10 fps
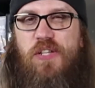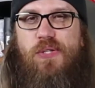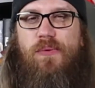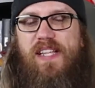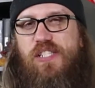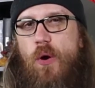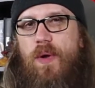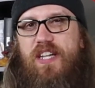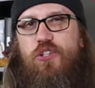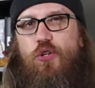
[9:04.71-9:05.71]
So let's go
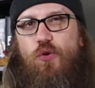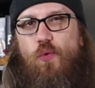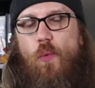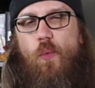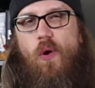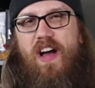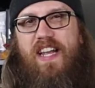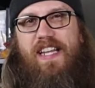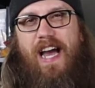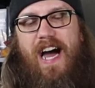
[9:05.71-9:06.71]
into
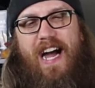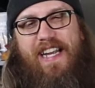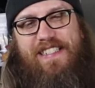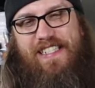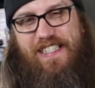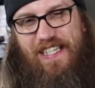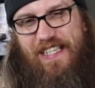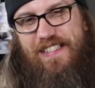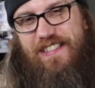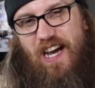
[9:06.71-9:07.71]
what I
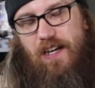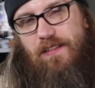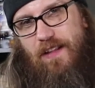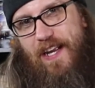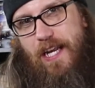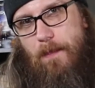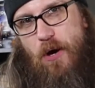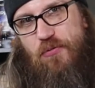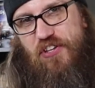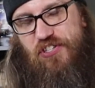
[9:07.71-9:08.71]
did not like
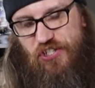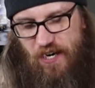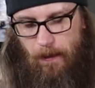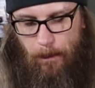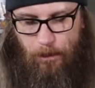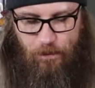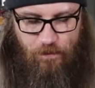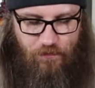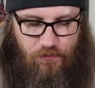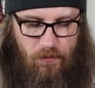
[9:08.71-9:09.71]
about this chair.
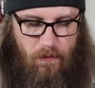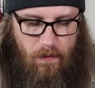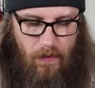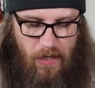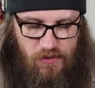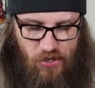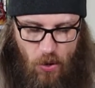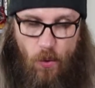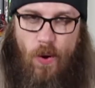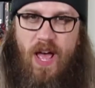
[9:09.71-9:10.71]

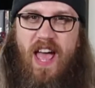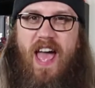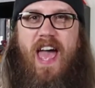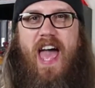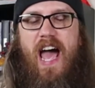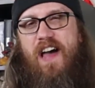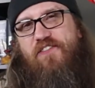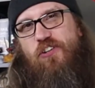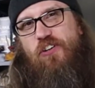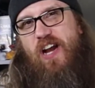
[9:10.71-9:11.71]
So
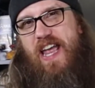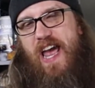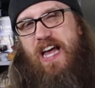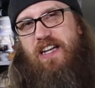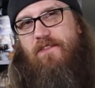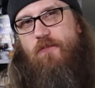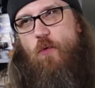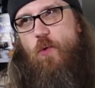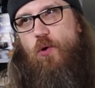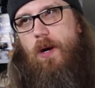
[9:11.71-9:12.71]
after I had it
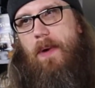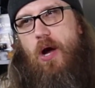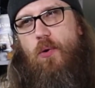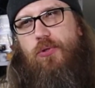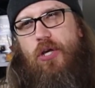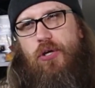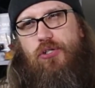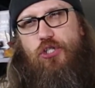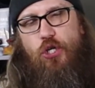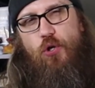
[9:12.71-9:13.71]
for about
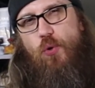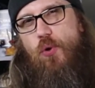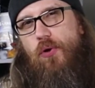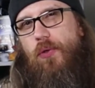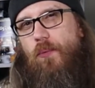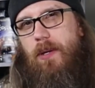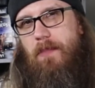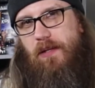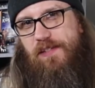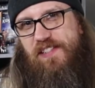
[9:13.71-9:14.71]
2 or 3
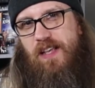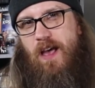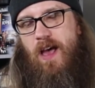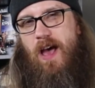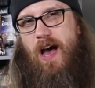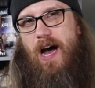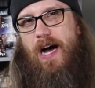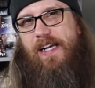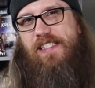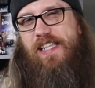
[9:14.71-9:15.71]
months,
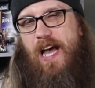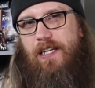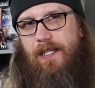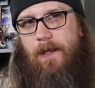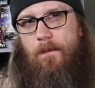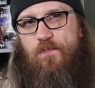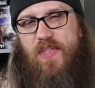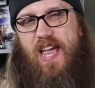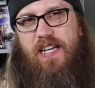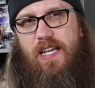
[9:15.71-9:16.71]
I sat in it
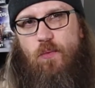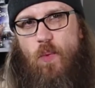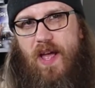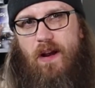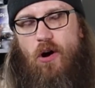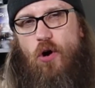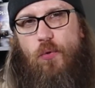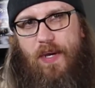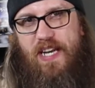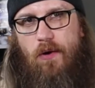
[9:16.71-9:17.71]
and it went all the
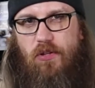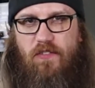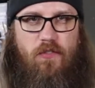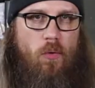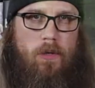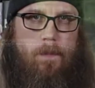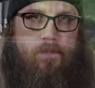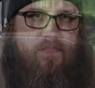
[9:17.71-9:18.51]
way down to the floor.